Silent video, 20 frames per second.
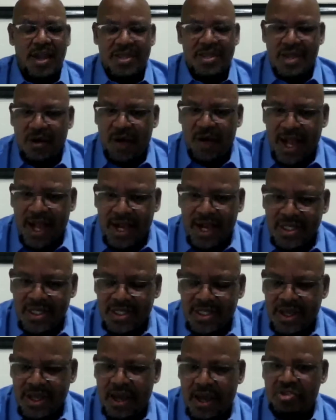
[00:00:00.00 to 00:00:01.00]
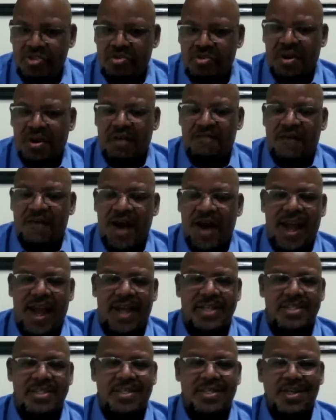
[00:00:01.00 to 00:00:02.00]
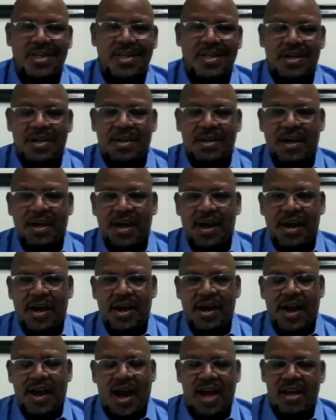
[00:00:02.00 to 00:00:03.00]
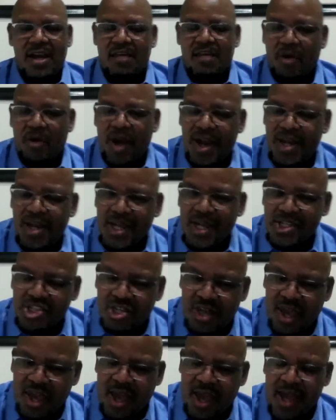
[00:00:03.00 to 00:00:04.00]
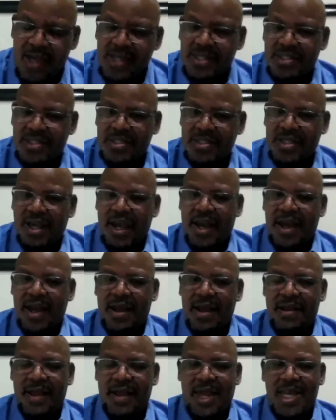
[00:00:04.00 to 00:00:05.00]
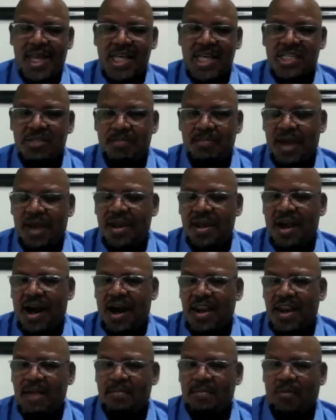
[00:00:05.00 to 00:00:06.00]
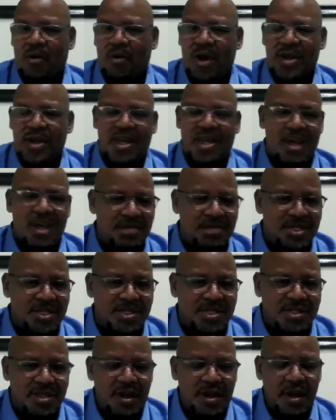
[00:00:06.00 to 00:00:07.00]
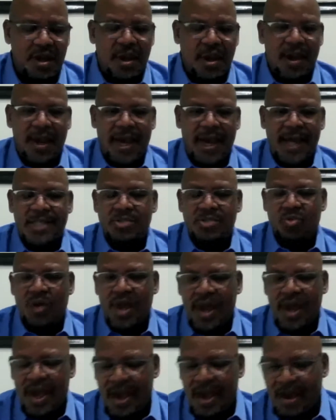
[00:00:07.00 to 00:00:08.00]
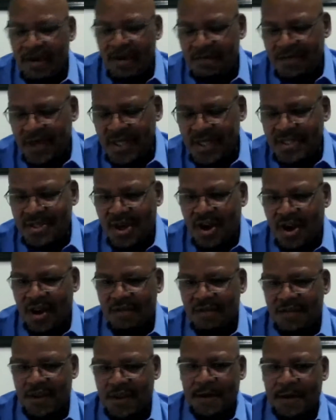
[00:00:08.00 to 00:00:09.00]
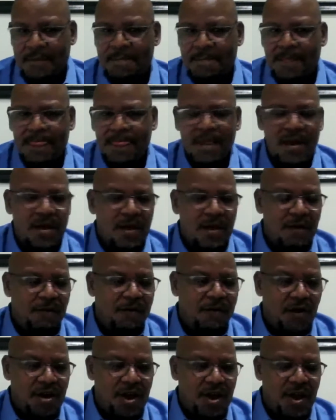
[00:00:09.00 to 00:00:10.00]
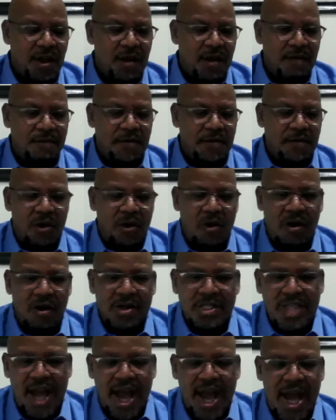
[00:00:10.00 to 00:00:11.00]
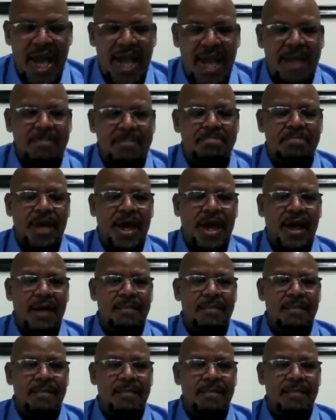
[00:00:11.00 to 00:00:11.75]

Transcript: in the world you're going to find unemployed engineers and as many unemployed chemists as we have in South Africa. For a long time,